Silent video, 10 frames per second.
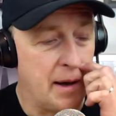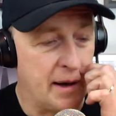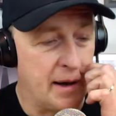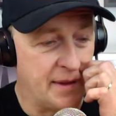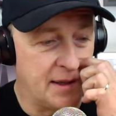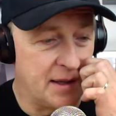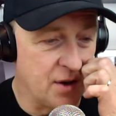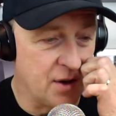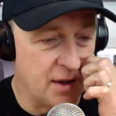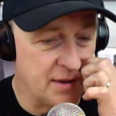I think he
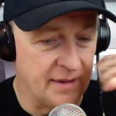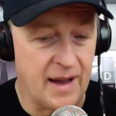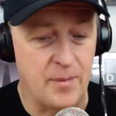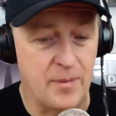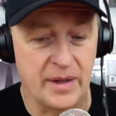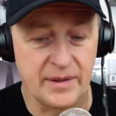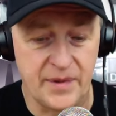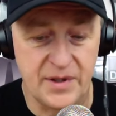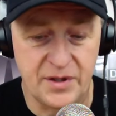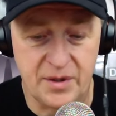talked a lot about the
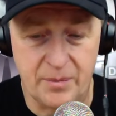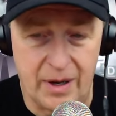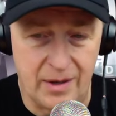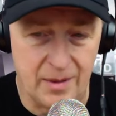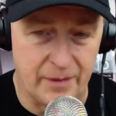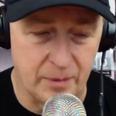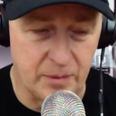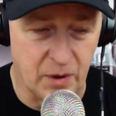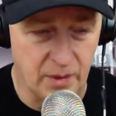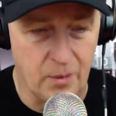vision part about from
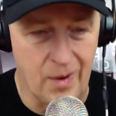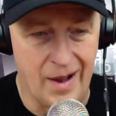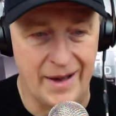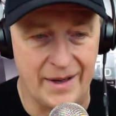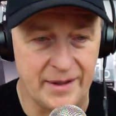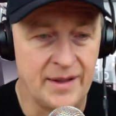going wide